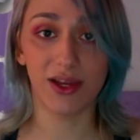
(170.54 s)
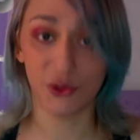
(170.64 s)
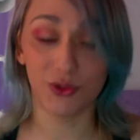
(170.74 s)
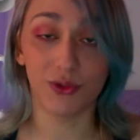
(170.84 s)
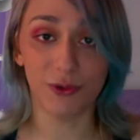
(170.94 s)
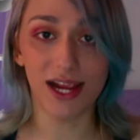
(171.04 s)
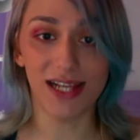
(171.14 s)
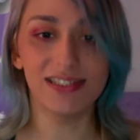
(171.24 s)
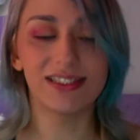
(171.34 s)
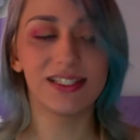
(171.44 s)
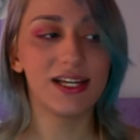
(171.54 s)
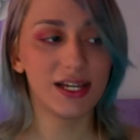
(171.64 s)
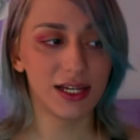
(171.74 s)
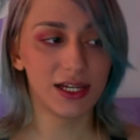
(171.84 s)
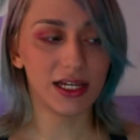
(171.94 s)
good grades.
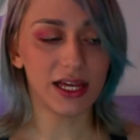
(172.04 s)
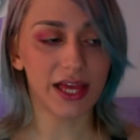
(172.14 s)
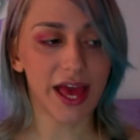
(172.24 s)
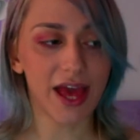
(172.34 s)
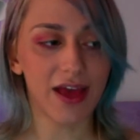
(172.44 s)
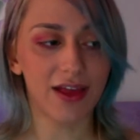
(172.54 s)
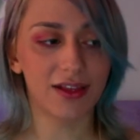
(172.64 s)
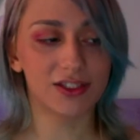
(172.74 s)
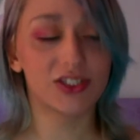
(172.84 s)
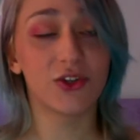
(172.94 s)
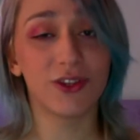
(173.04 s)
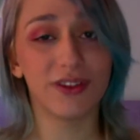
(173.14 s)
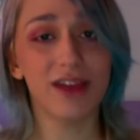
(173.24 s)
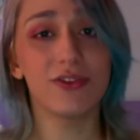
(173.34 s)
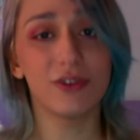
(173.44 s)
And so
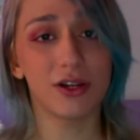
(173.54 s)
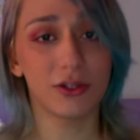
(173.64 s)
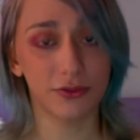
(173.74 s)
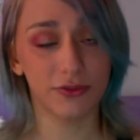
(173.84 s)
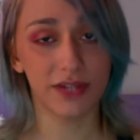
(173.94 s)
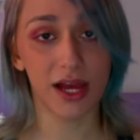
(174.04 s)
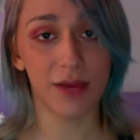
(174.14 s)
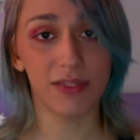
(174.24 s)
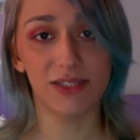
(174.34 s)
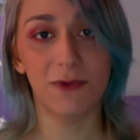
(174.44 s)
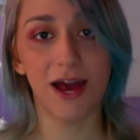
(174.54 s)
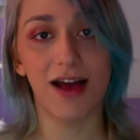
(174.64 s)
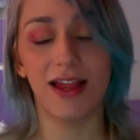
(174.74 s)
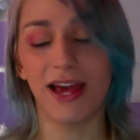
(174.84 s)
that took a lot of time as well.